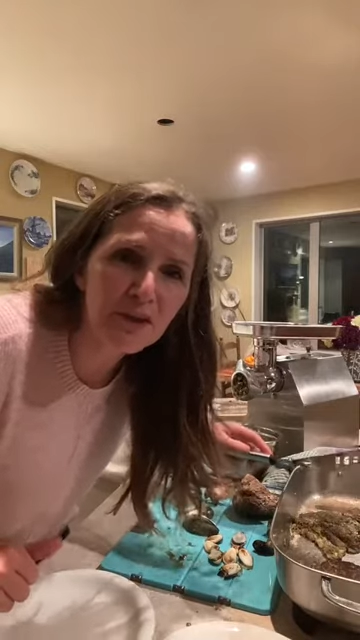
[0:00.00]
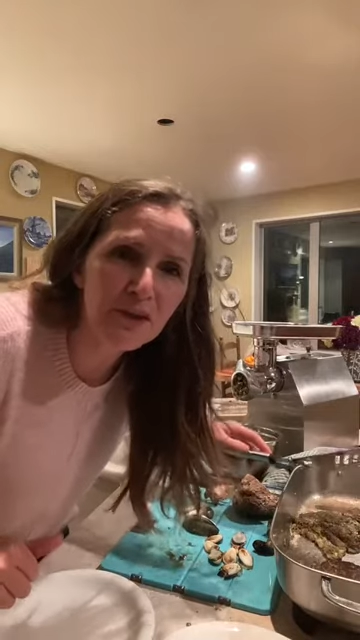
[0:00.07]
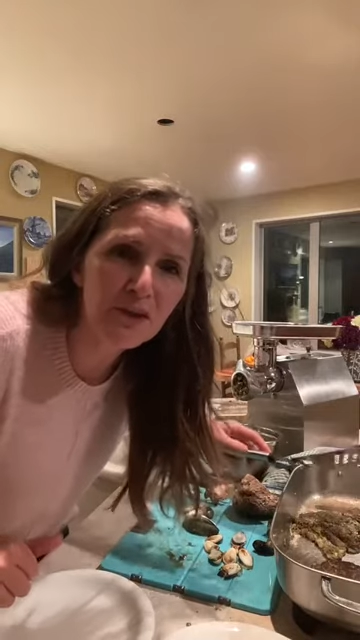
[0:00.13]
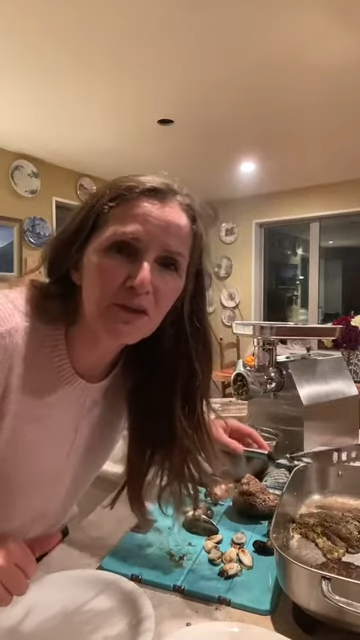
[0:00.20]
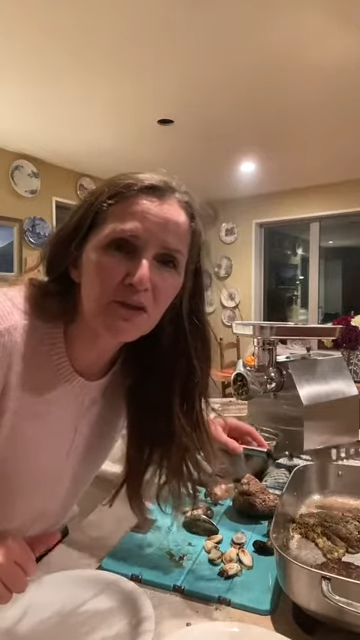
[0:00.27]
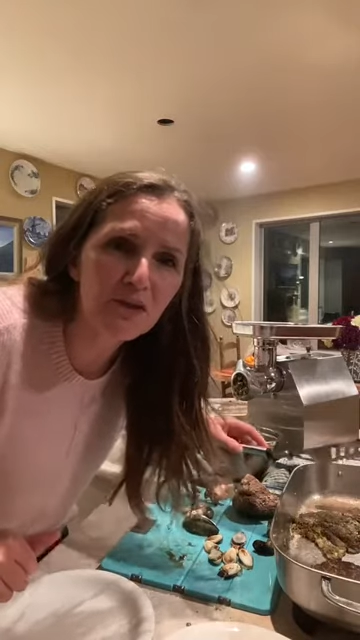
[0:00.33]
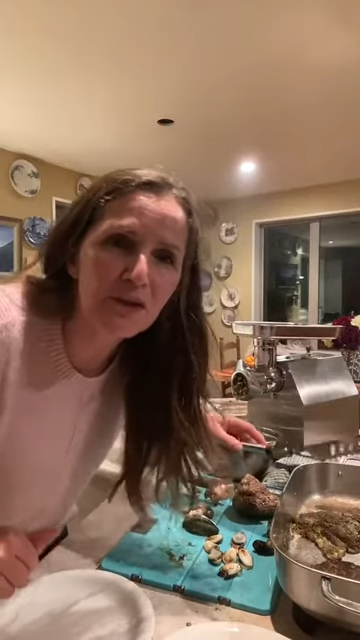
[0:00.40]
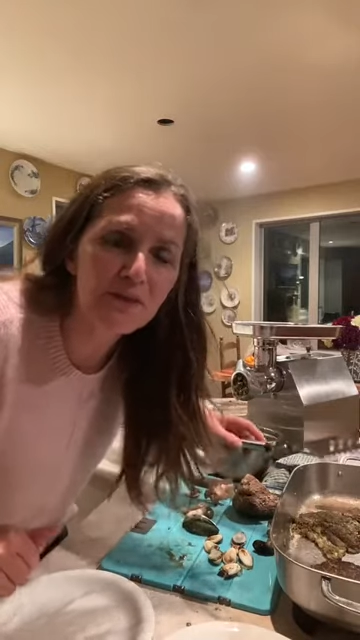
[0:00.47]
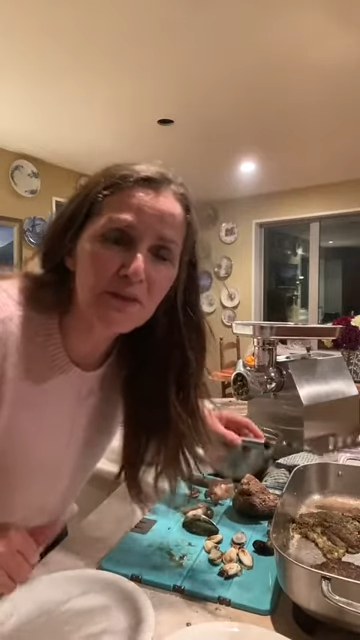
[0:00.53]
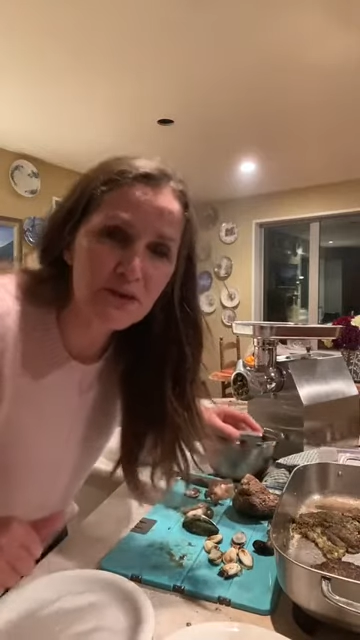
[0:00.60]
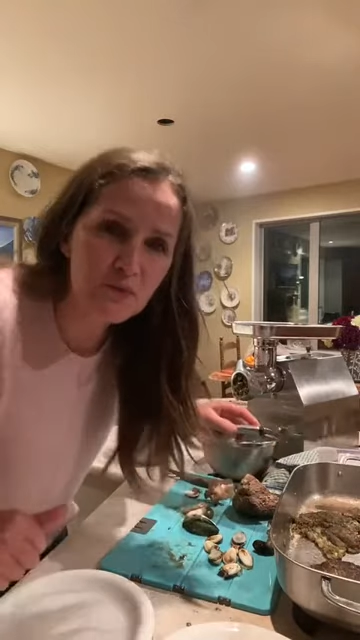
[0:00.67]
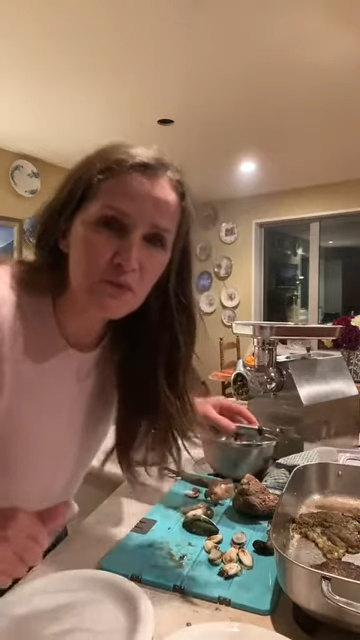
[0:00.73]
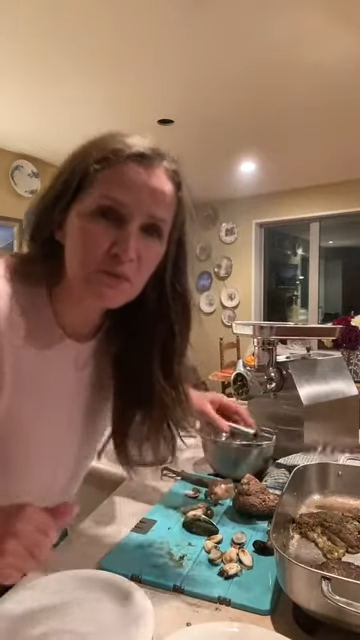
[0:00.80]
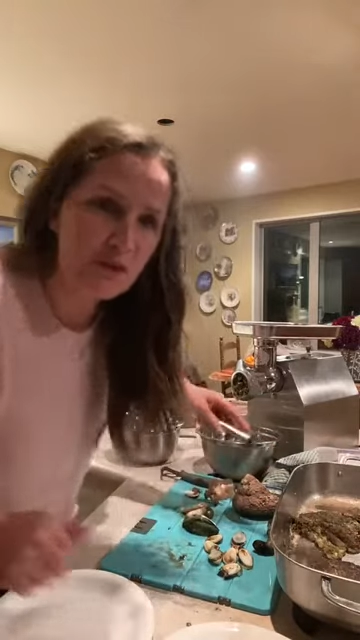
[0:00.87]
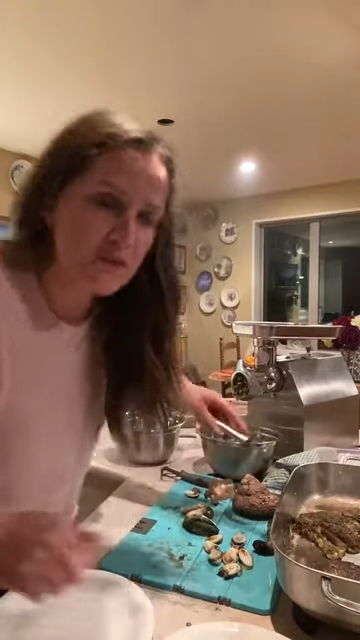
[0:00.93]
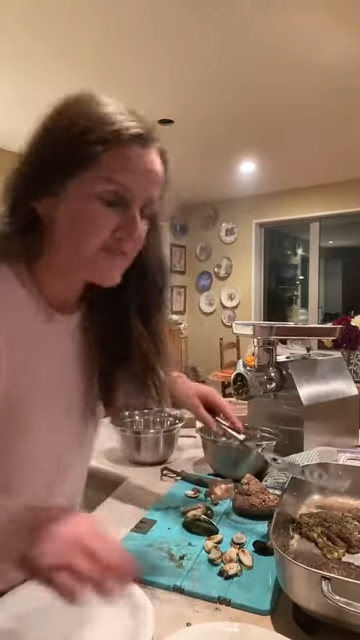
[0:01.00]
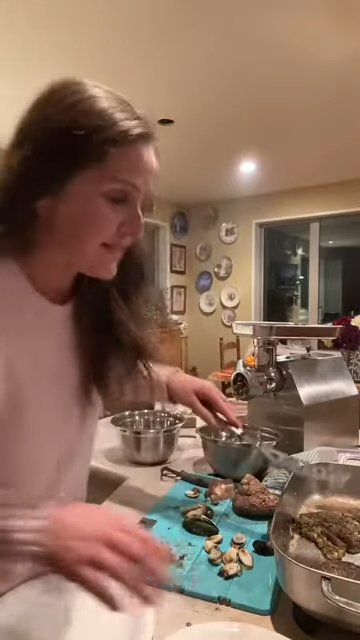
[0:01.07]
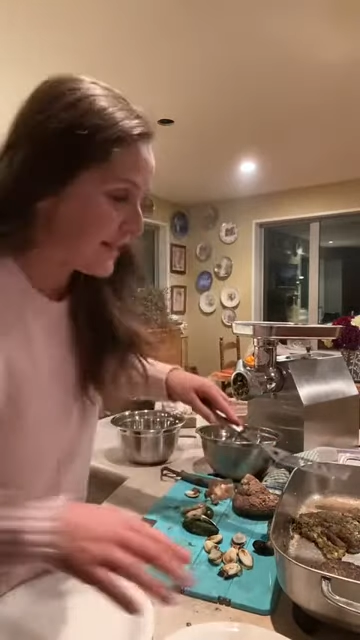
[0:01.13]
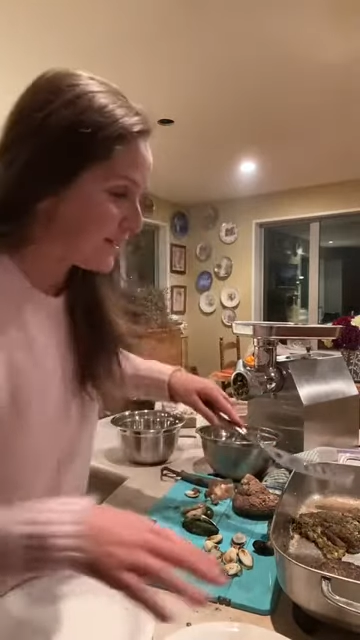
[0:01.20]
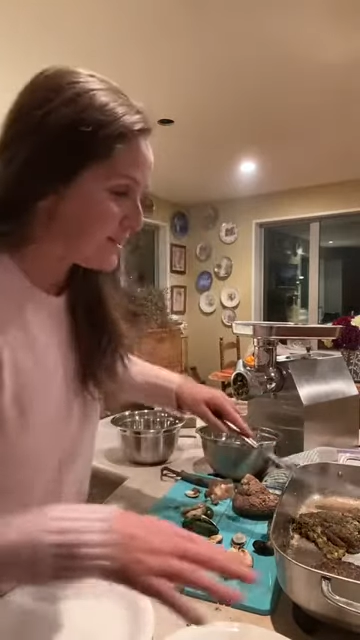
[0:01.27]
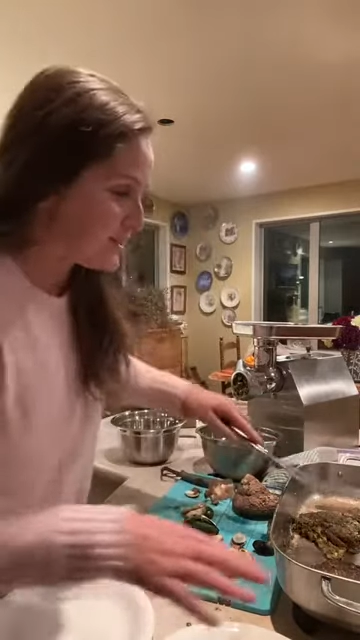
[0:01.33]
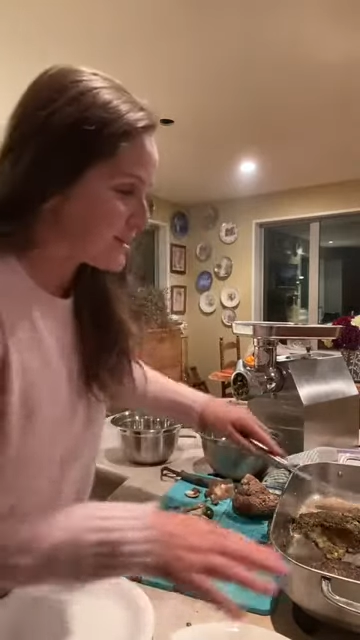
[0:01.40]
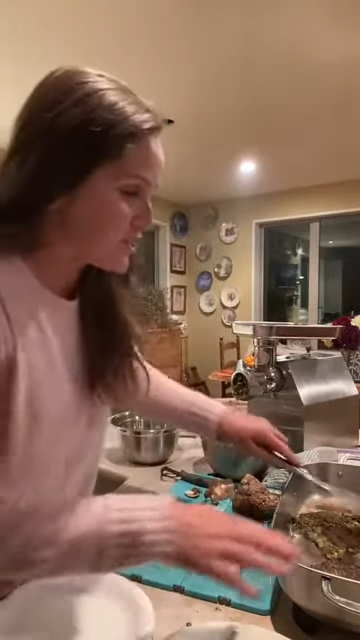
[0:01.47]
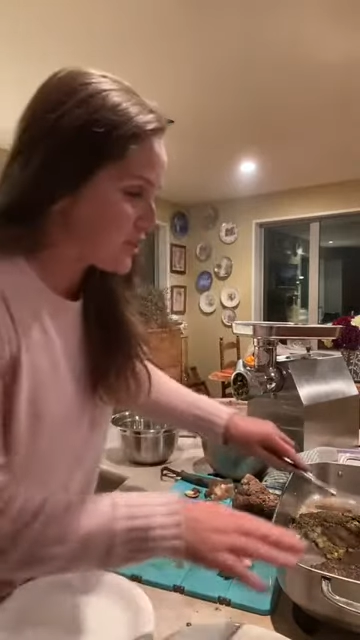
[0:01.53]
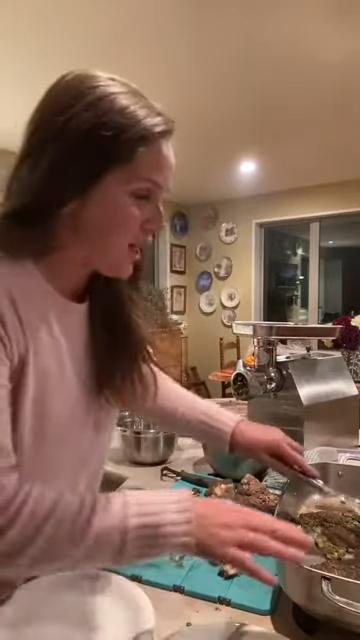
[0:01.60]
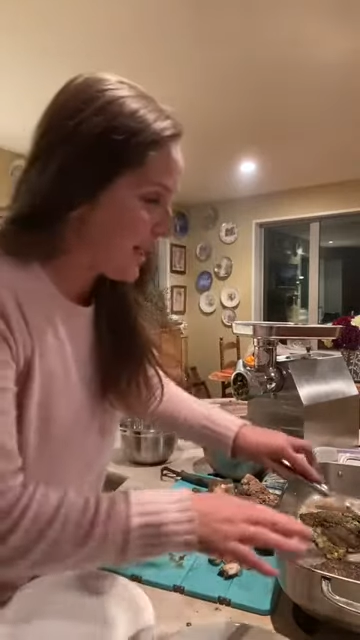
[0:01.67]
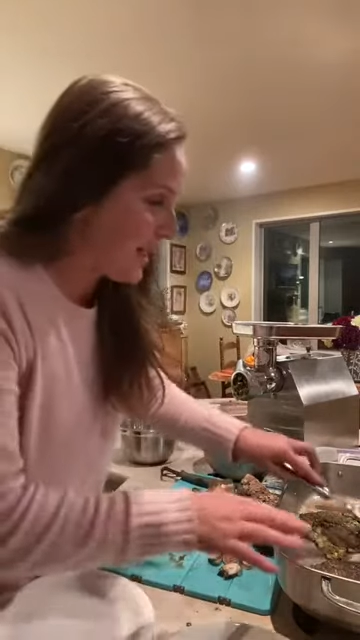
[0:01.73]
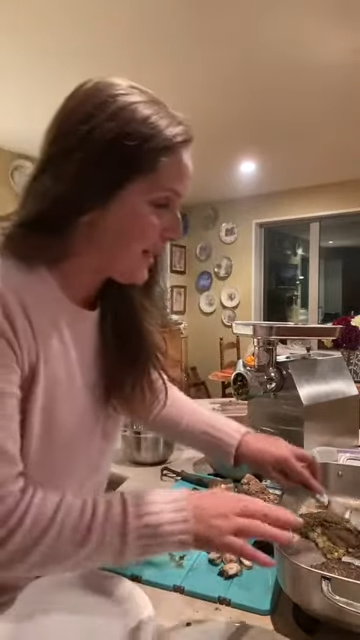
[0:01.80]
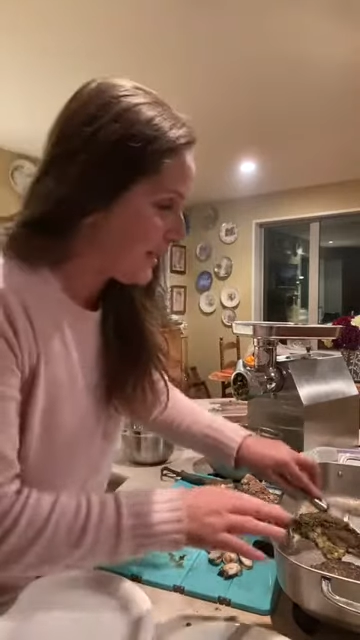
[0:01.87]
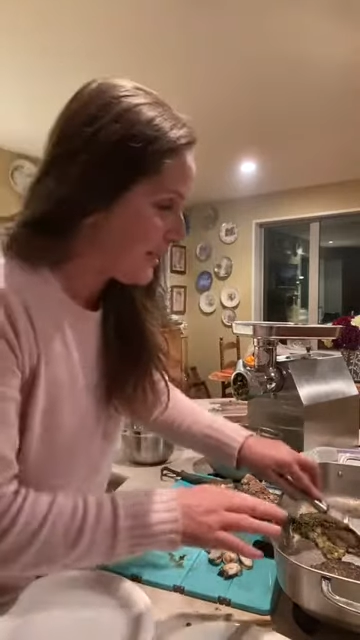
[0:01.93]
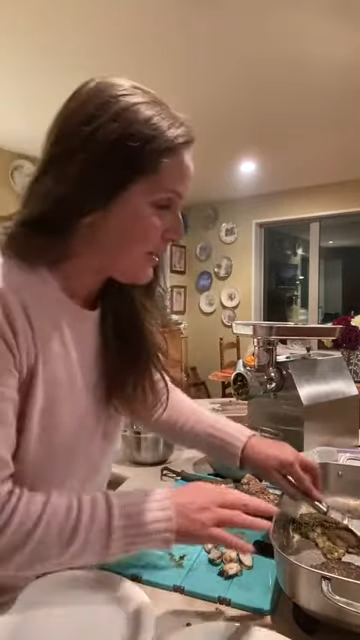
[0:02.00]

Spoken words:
Kia ora. That's where my son is, Jack.